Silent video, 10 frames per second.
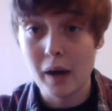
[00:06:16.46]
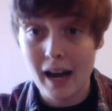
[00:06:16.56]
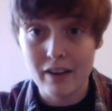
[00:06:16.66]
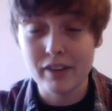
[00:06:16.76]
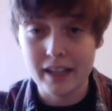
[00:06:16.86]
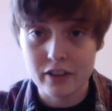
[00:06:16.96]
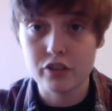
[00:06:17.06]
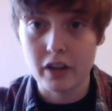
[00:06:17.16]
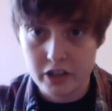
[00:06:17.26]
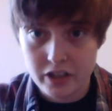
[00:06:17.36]
have like a
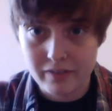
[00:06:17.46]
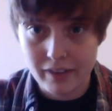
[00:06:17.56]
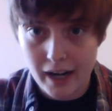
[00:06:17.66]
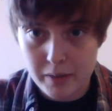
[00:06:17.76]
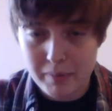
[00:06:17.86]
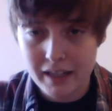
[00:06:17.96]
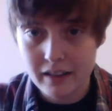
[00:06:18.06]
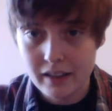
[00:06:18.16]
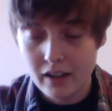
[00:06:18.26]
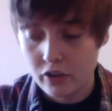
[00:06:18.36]
structured environment.
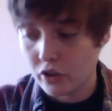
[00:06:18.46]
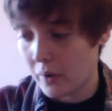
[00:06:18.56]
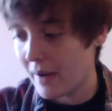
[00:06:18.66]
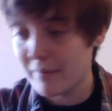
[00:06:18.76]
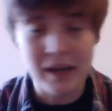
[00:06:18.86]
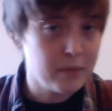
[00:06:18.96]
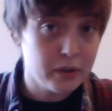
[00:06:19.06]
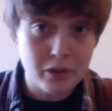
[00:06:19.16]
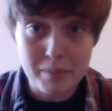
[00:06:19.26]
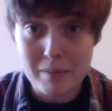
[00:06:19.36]
So I'm able
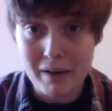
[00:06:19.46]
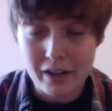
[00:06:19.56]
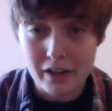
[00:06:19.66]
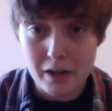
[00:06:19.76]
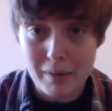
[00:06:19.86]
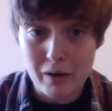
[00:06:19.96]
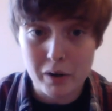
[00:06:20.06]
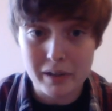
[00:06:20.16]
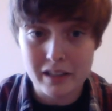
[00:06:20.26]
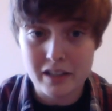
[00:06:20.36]
to be better about
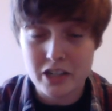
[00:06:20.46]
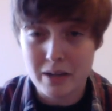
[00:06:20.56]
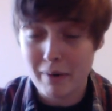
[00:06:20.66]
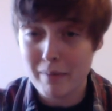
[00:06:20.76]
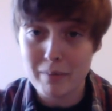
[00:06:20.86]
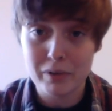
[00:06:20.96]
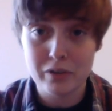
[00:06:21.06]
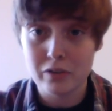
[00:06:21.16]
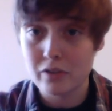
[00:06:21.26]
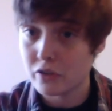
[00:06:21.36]
going to the gym. I'm able
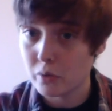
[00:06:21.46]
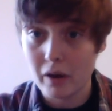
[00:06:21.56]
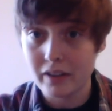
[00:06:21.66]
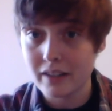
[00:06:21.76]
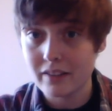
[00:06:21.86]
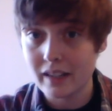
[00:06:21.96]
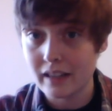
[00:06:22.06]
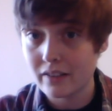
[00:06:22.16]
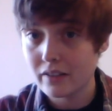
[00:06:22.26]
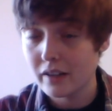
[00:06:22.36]
to do all these
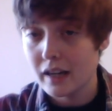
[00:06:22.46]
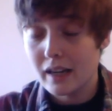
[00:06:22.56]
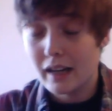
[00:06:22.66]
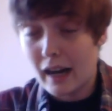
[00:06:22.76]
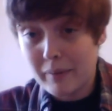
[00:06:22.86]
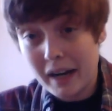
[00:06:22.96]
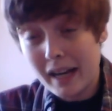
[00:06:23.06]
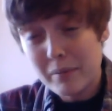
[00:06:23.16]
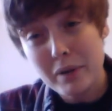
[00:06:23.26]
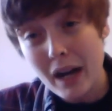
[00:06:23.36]
things. I mean, I
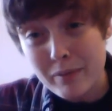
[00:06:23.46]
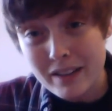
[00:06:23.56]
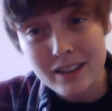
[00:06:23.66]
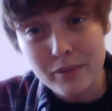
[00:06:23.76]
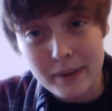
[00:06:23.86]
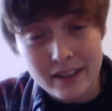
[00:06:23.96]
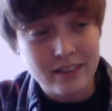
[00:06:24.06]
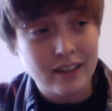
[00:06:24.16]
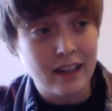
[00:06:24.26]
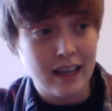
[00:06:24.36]
am proud of myself because
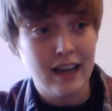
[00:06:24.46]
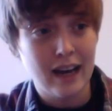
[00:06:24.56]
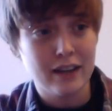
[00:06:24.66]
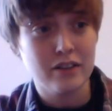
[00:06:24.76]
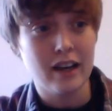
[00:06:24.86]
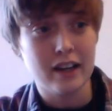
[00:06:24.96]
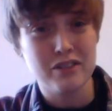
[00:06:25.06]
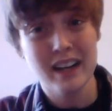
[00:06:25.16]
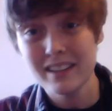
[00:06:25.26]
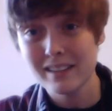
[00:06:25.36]
today I
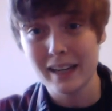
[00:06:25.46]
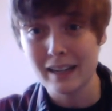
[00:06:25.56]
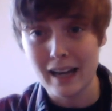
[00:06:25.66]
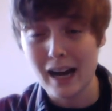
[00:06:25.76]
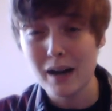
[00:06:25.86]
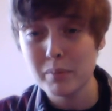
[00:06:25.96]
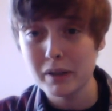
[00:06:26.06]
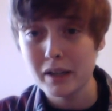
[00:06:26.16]
tried to take a nap